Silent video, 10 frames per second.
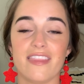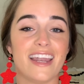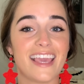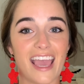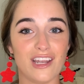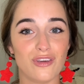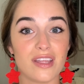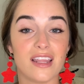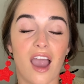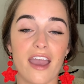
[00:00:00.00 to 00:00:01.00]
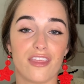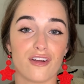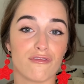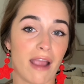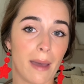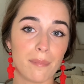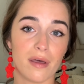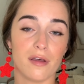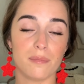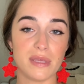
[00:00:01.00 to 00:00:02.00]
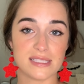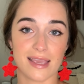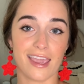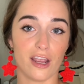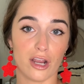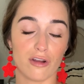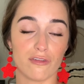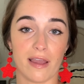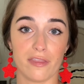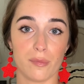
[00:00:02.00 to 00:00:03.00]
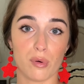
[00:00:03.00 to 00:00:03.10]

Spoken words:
And then again, you can either wrap a piece of hair around the